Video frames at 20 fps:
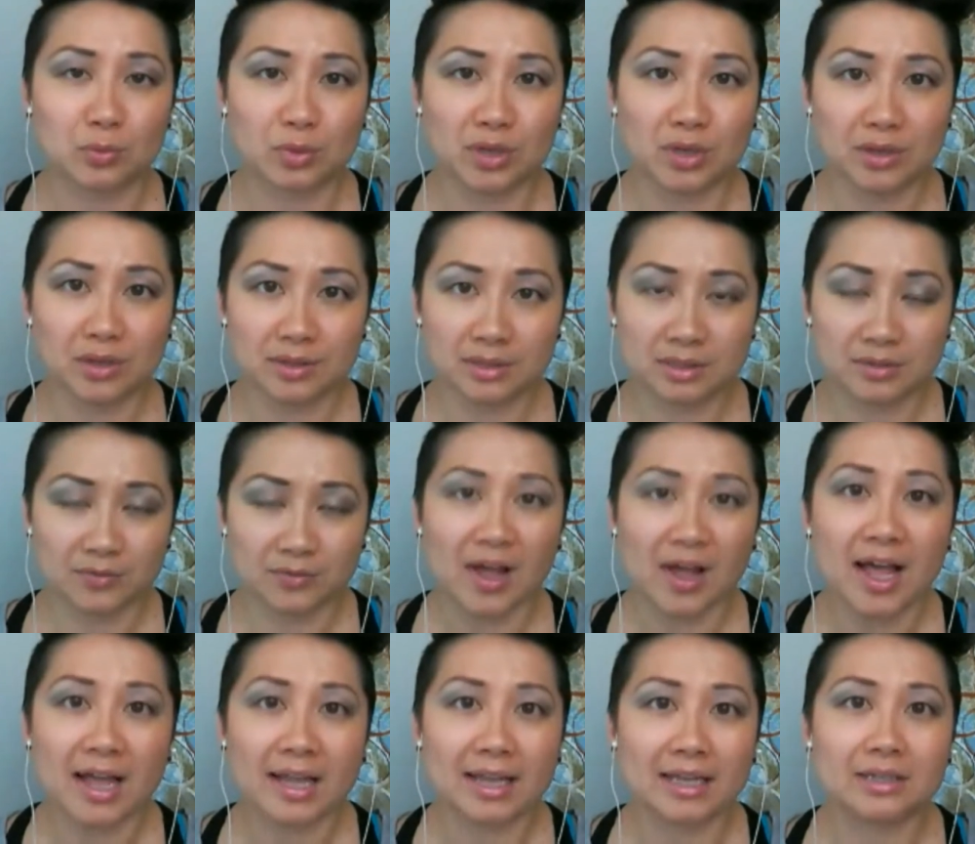
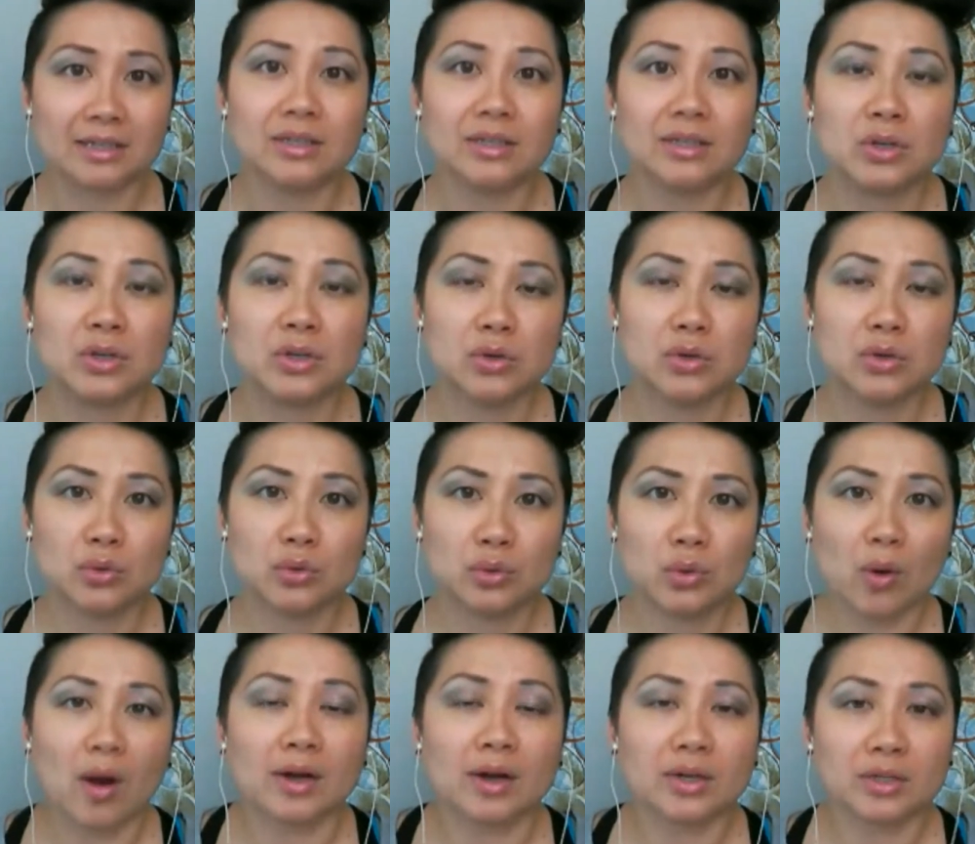redefine
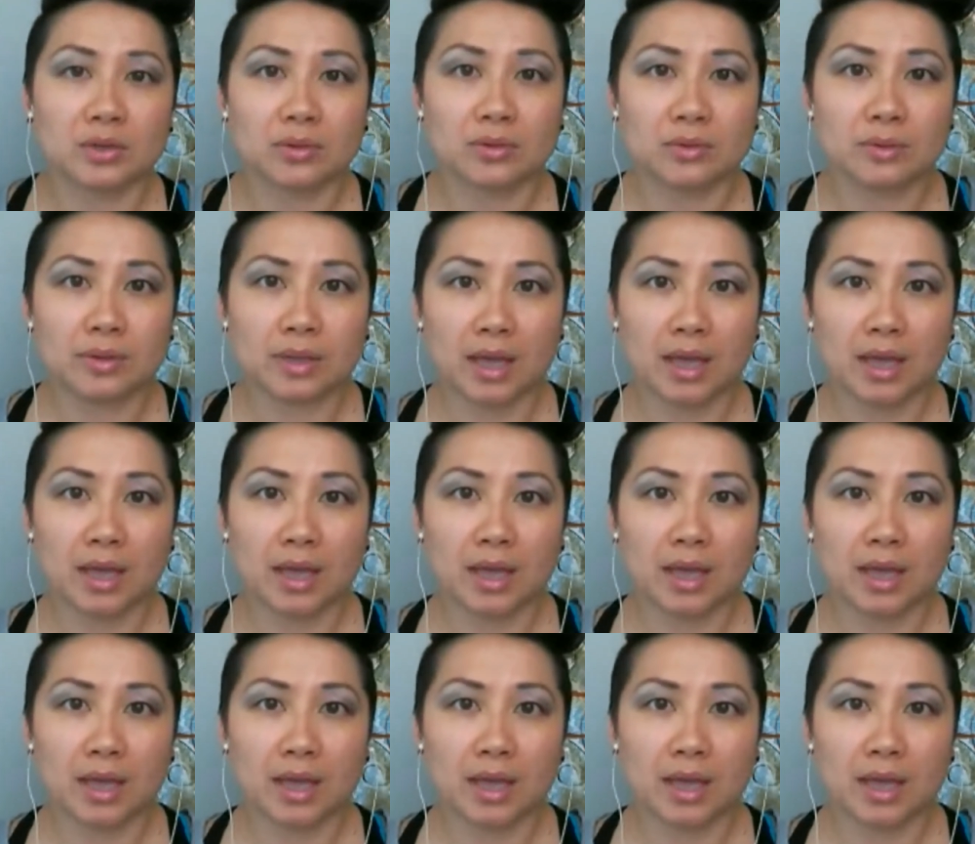who are you?